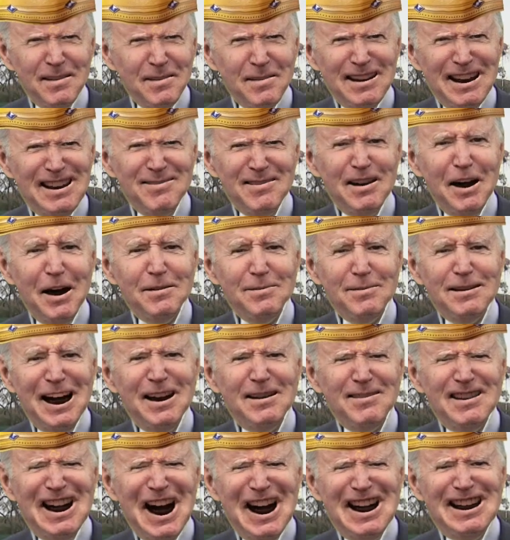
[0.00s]
have gone down
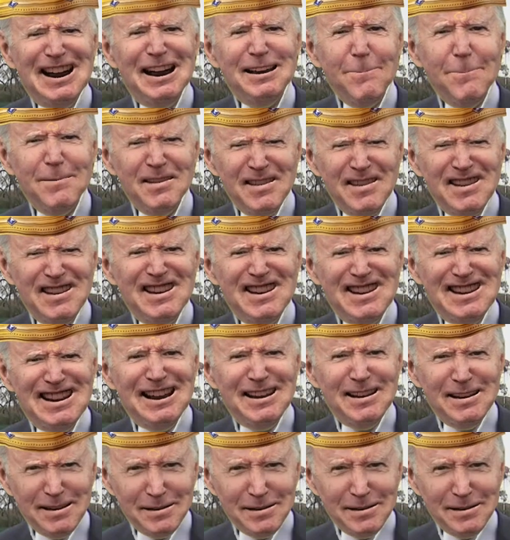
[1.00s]
80%.